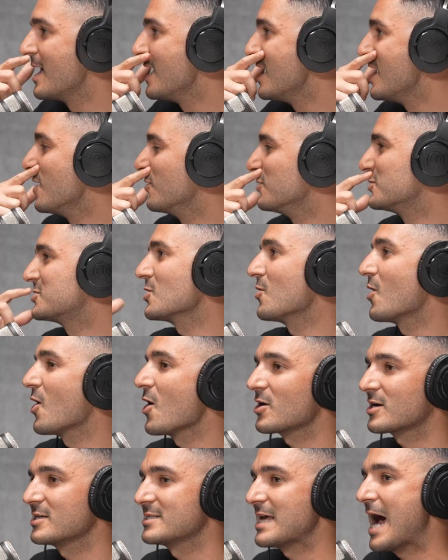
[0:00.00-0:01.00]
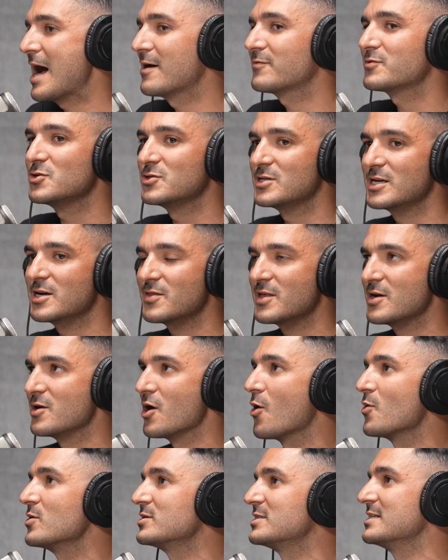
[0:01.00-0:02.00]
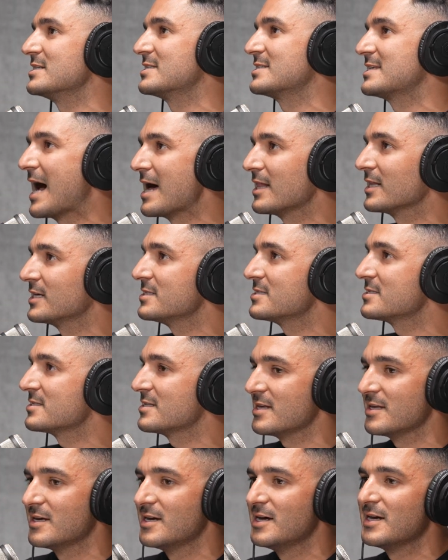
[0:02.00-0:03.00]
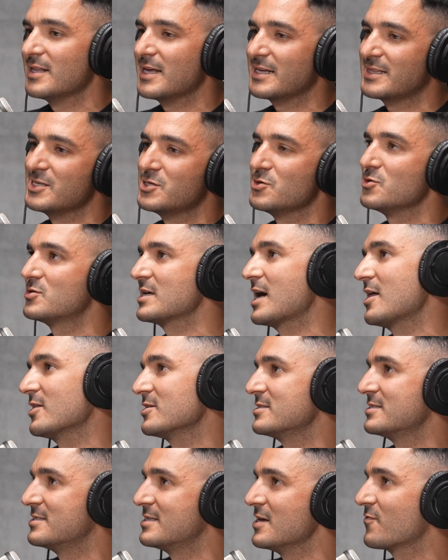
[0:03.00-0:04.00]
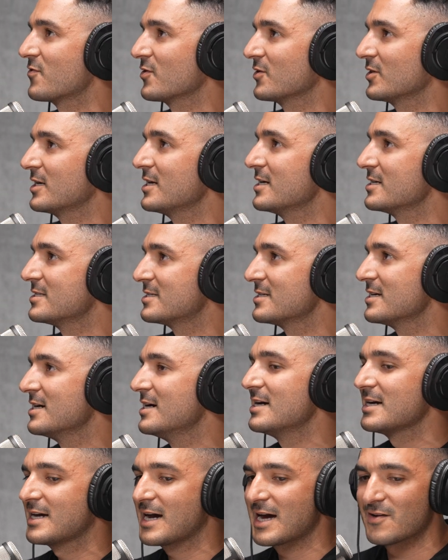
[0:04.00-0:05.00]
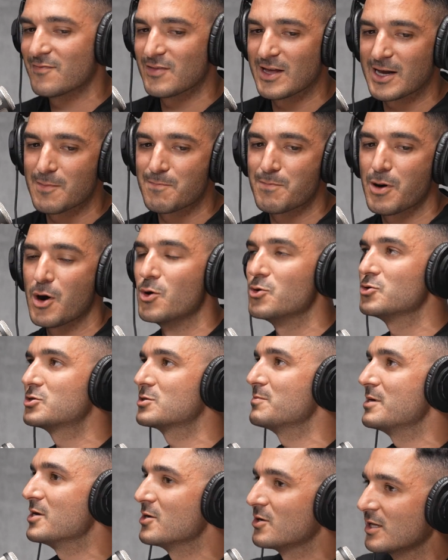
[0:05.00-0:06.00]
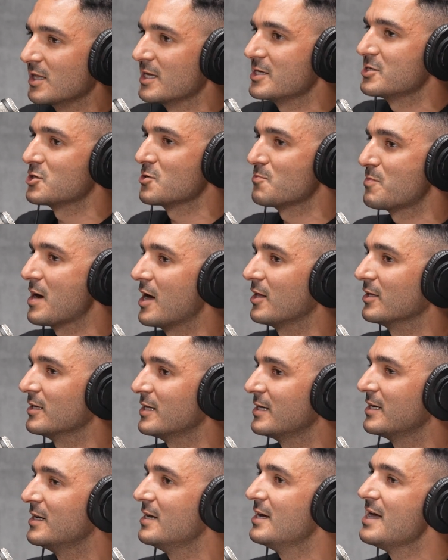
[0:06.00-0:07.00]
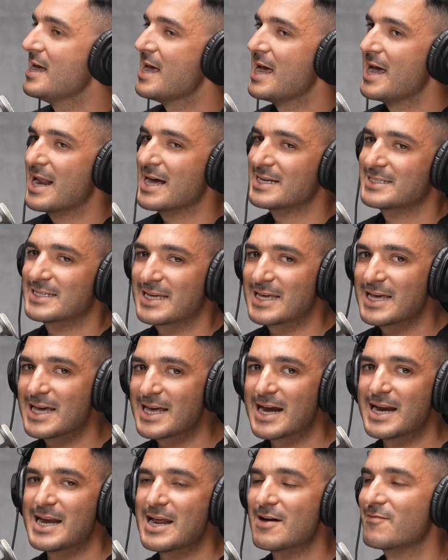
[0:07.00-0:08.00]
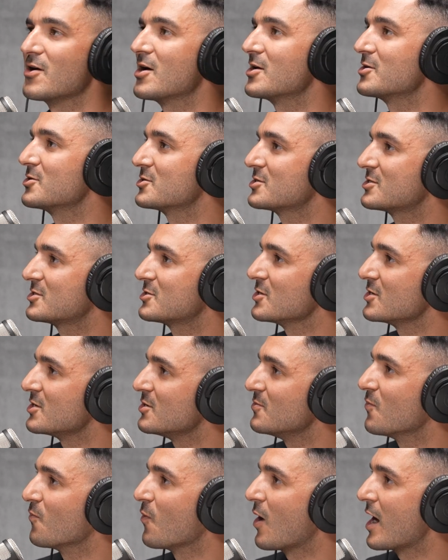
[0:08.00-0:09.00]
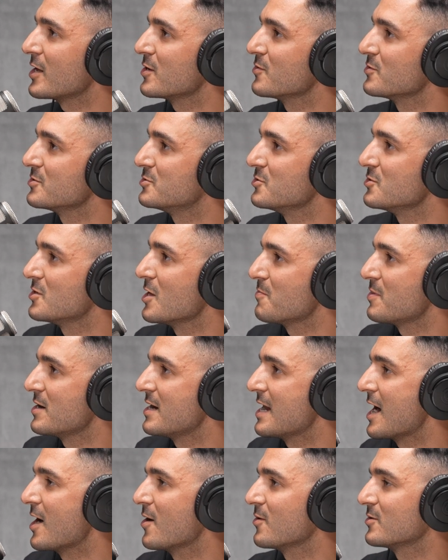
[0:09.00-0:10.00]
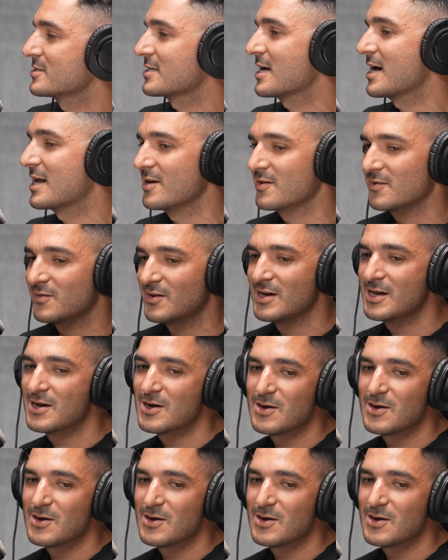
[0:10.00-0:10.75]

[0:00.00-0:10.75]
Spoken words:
it was so hard because after dinner they always eat salads. Like they do salads differently. It's kind of like a post meal cleanse your palate. And as a kid, I never understood why you would do that, but now it's kind of